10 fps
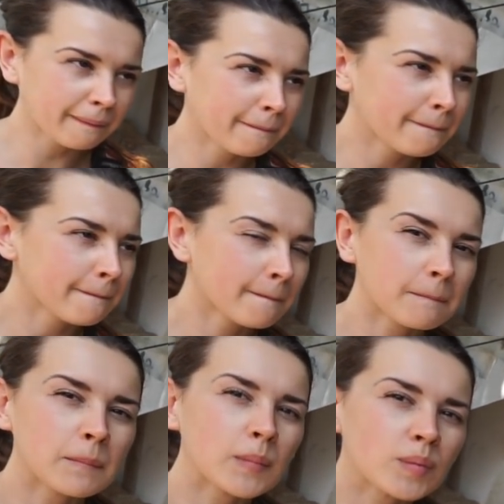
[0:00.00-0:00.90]

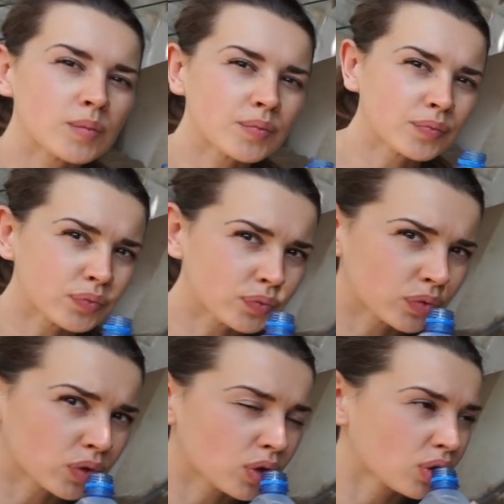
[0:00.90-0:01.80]

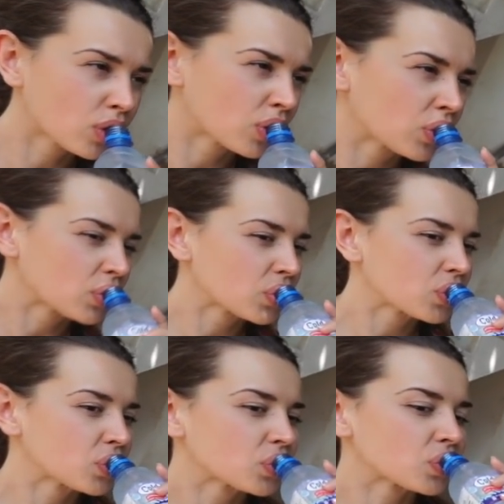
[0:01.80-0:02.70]

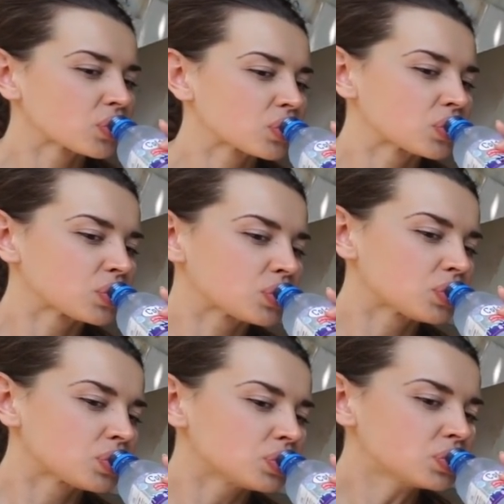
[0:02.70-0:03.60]

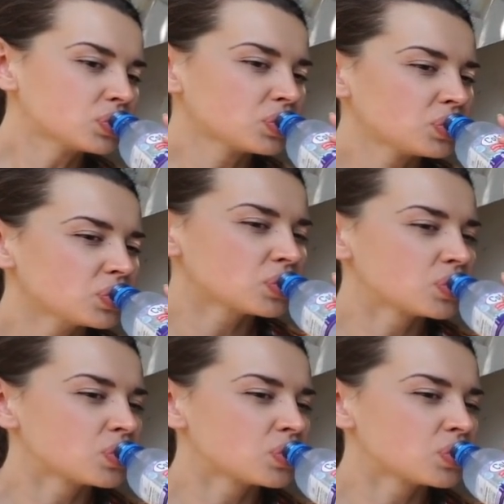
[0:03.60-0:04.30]
No words are spoken by the person on screen.